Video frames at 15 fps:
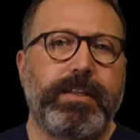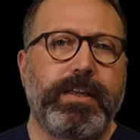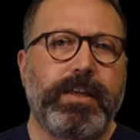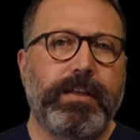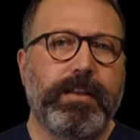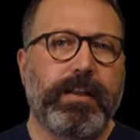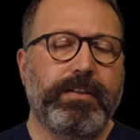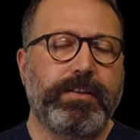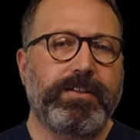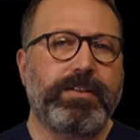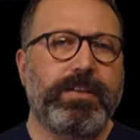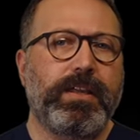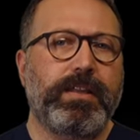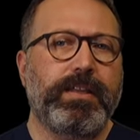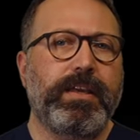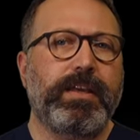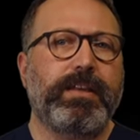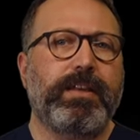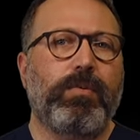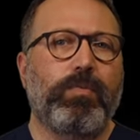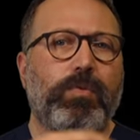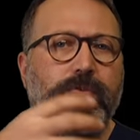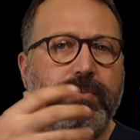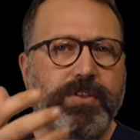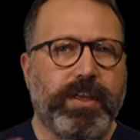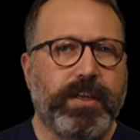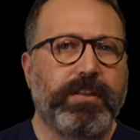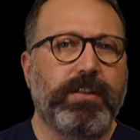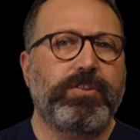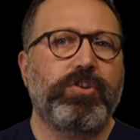the ear canal is the ear canal wall
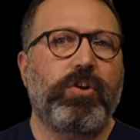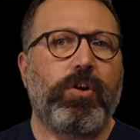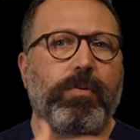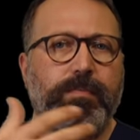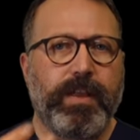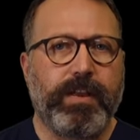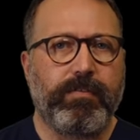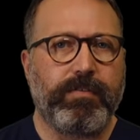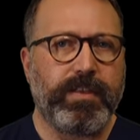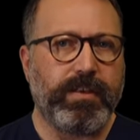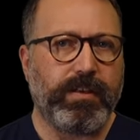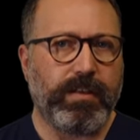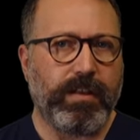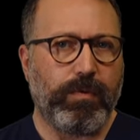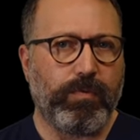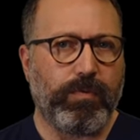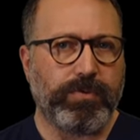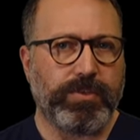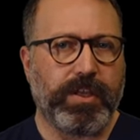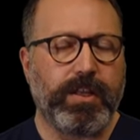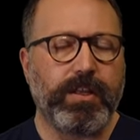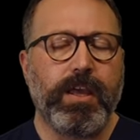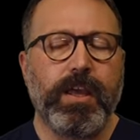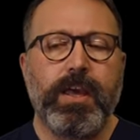skin, the top layer of the ear canal wall skin,